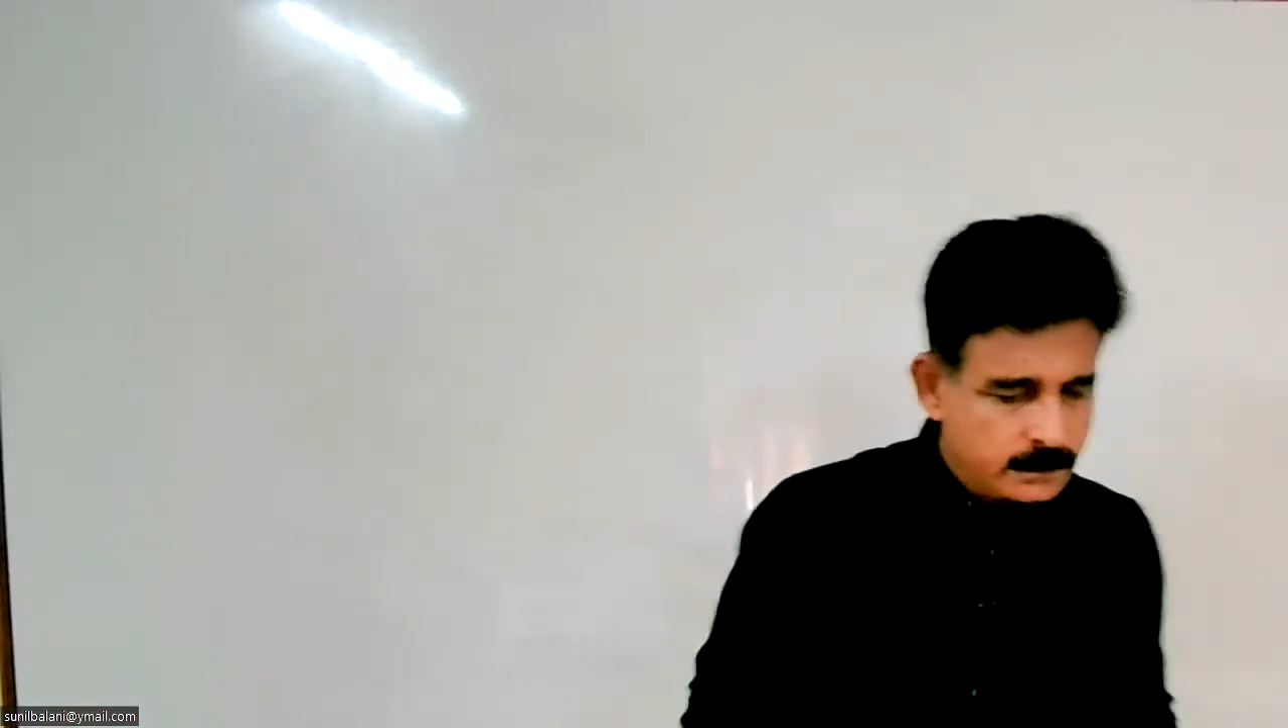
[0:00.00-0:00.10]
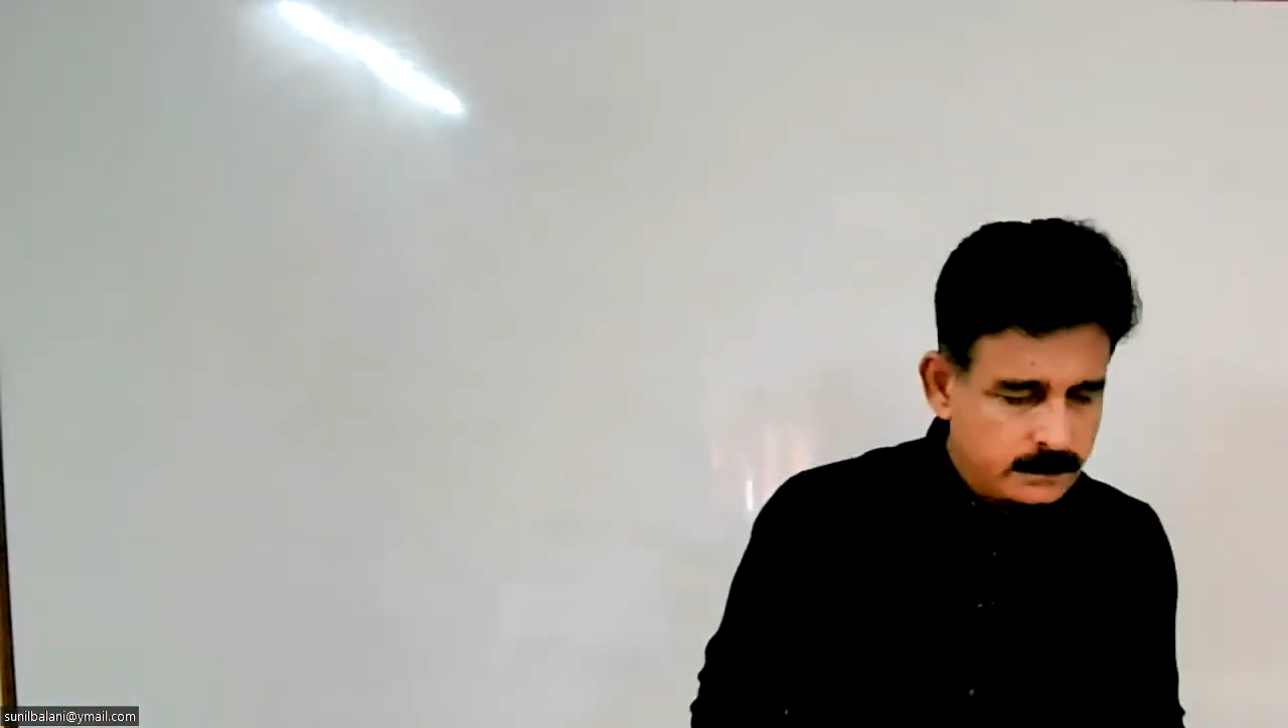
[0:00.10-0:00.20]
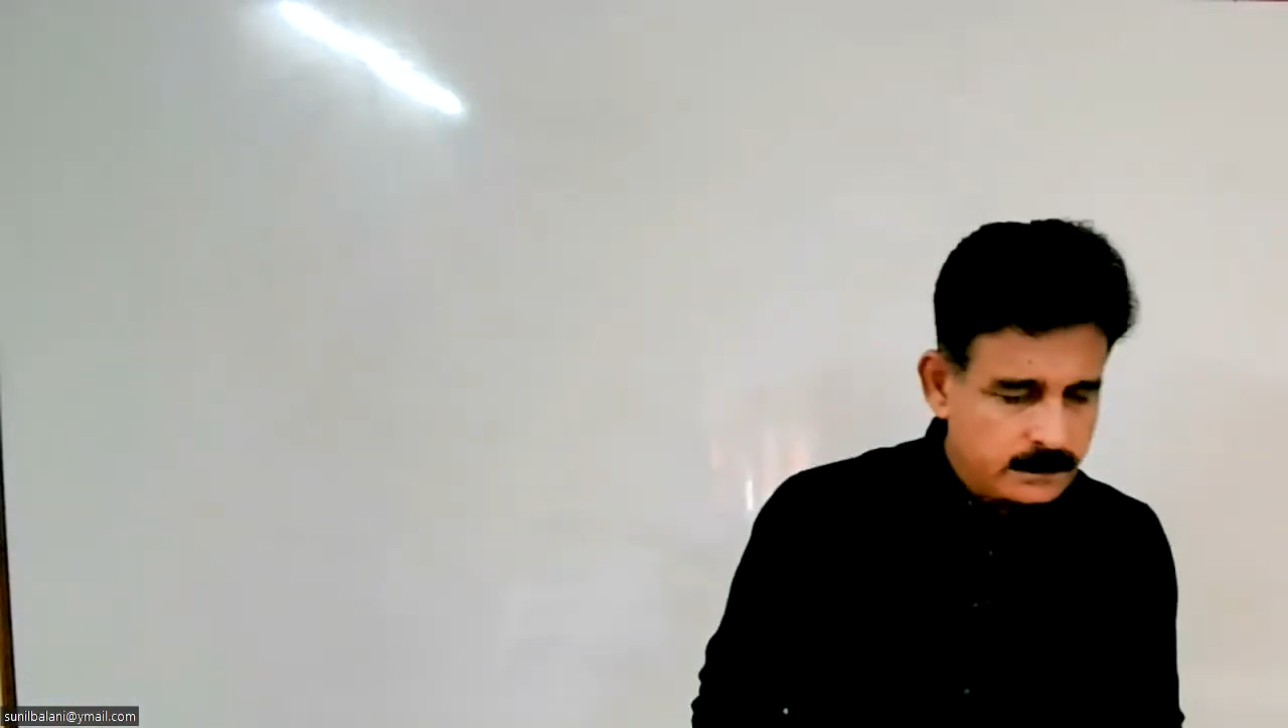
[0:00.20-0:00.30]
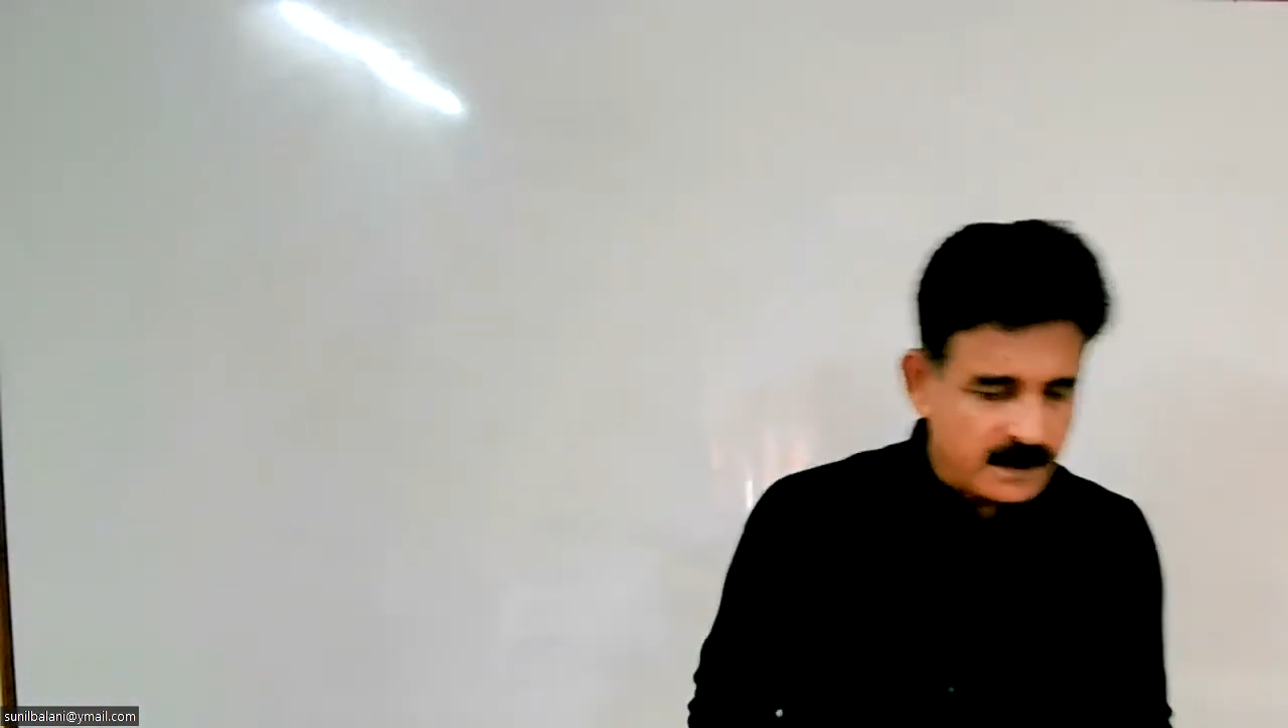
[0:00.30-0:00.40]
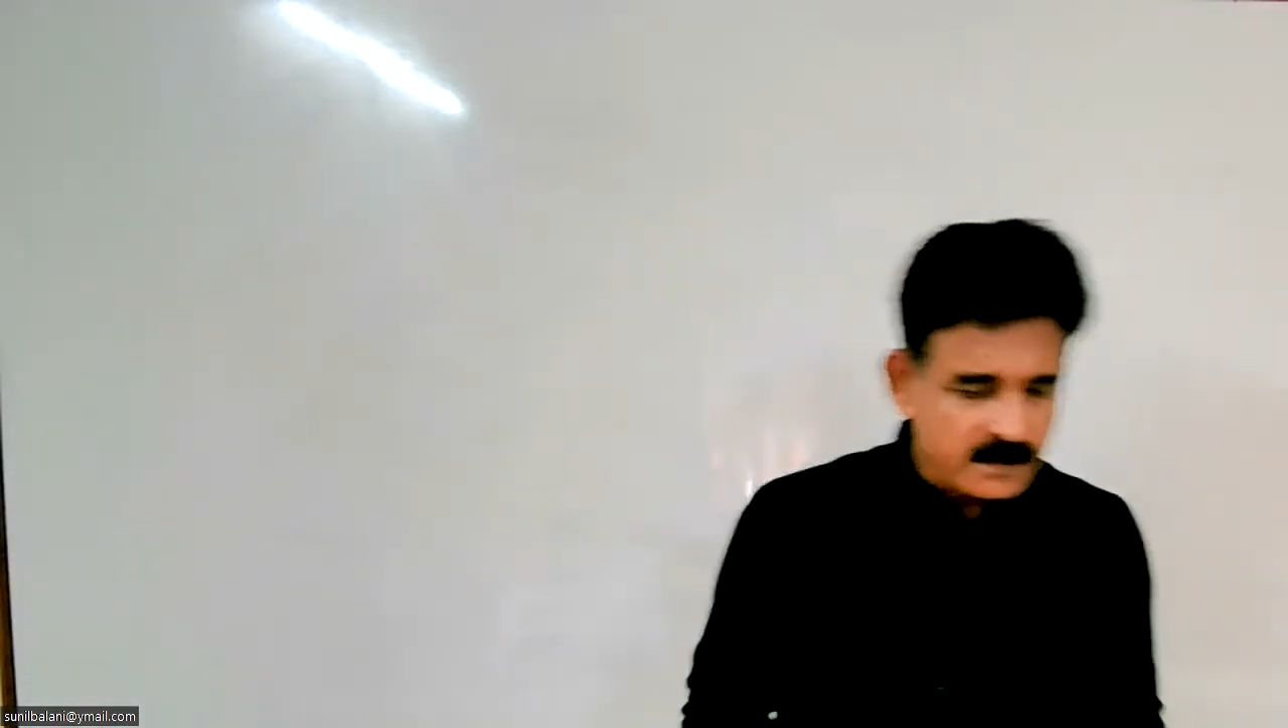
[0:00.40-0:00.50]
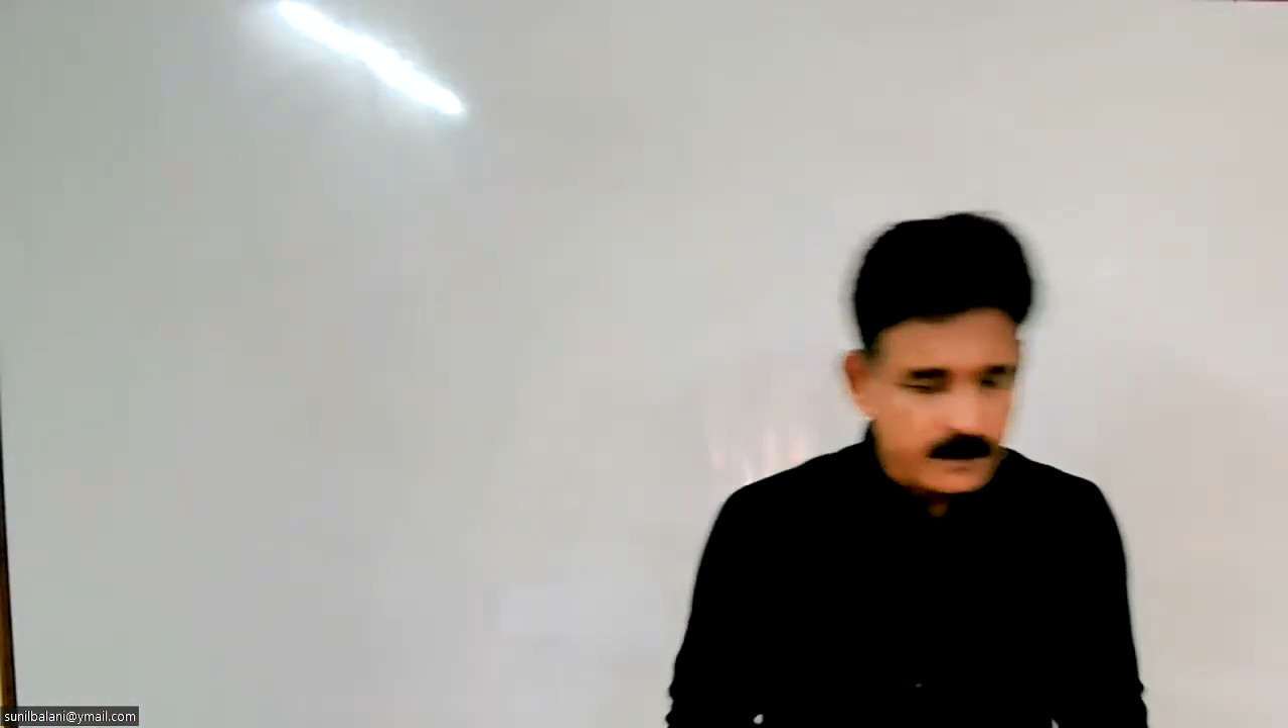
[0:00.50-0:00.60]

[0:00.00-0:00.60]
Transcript: Next